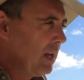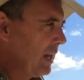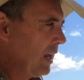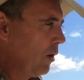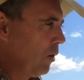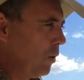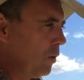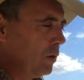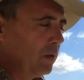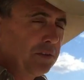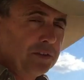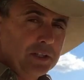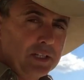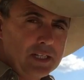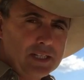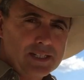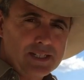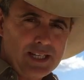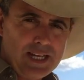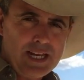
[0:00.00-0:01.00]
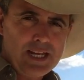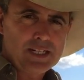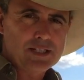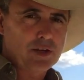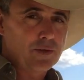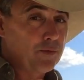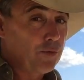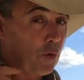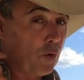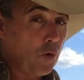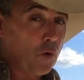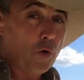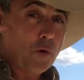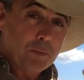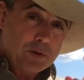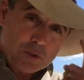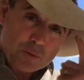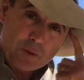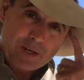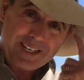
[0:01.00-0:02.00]
Now, all of these things are all
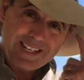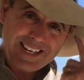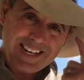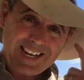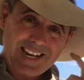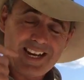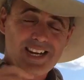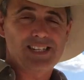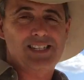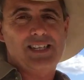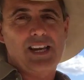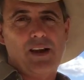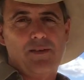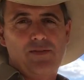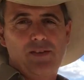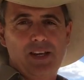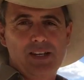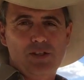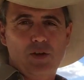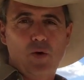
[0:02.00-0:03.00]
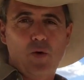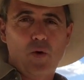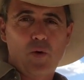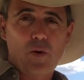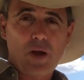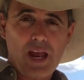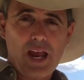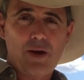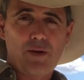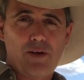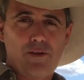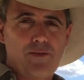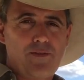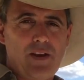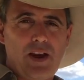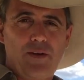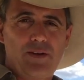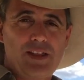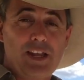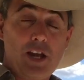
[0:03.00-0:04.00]
between the ear stuff. These are all
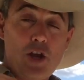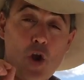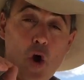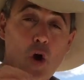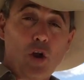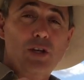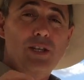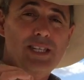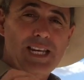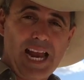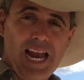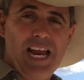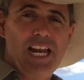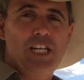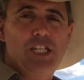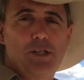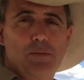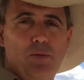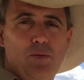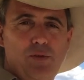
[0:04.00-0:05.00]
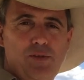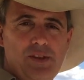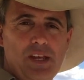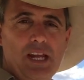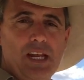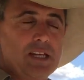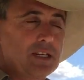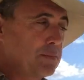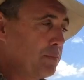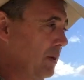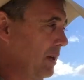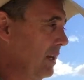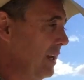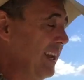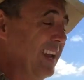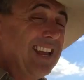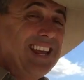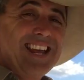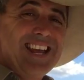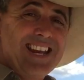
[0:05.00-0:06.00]
airy-fairy. They're not tangible things, but
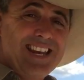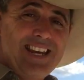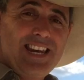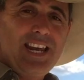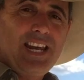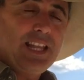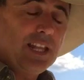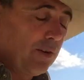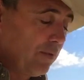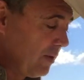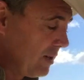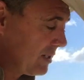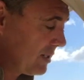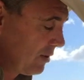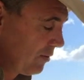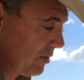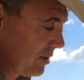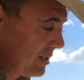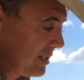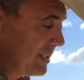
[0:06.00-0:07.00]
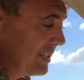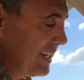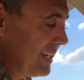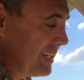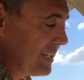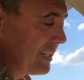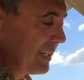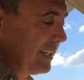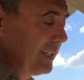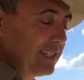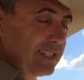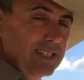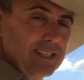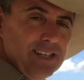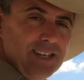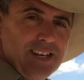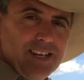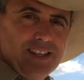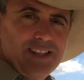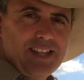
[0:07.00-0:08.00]
neither is the
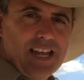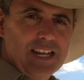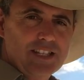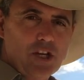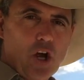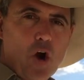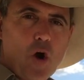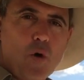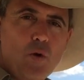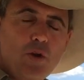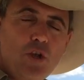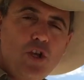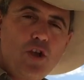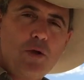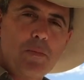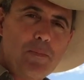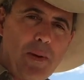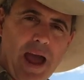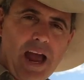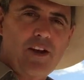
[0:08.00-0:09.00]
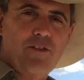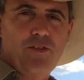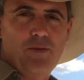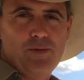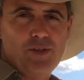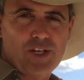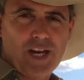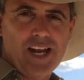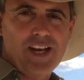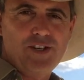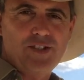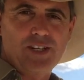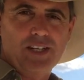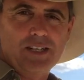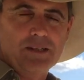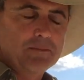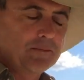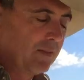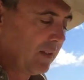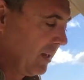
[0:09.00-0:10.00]
resistance that's holding you back from changing.